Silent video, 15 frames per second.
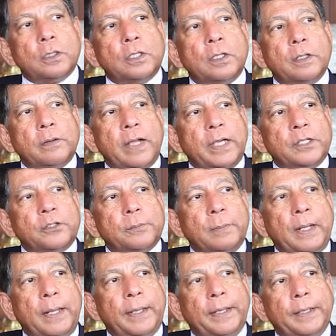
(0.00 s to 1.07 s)
theorized
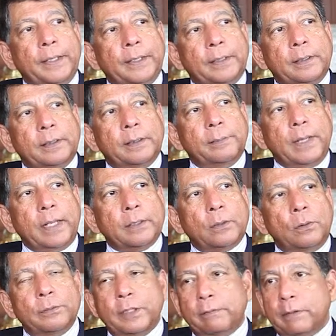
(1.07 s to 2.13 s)
by a man
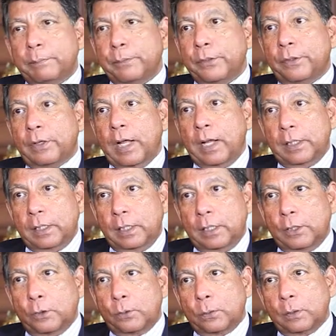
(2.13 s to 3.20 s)
called David Mitrani,
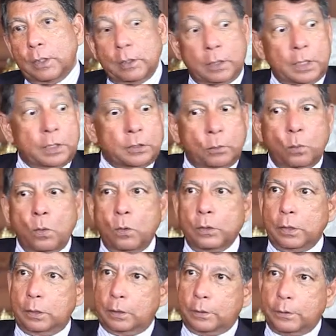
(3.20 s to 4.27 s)
you know, in the interwar
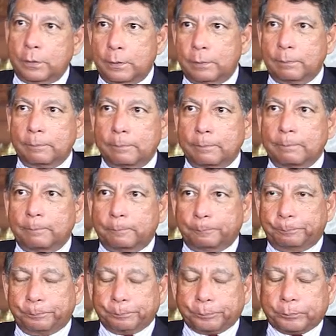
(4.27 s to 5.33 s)
years
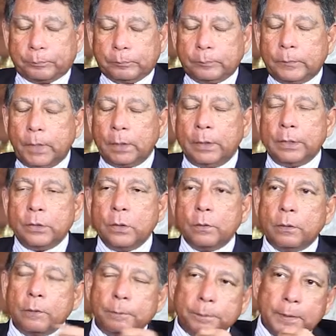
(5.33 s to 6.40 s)
in
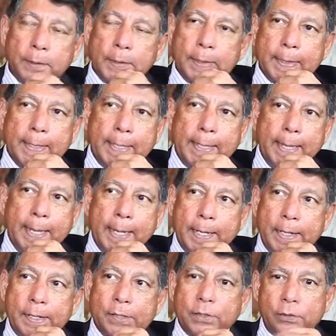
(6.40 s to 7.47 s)
Europe. And
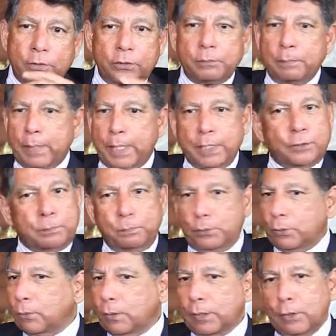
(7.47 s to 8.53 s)
it is based
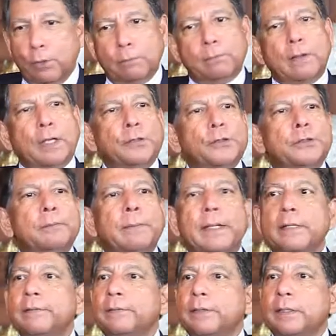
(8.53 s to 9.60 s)
purely on functional
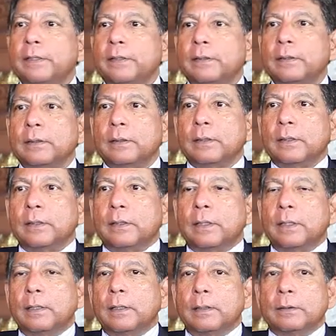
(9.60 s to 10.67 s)
benefit.
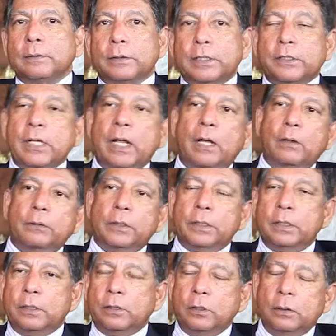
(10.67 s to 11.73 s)
That's how
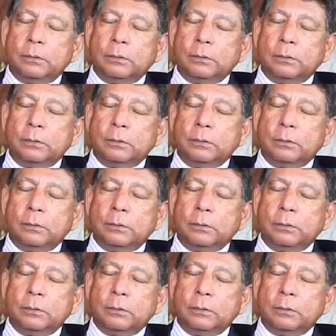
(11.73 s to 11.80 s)
the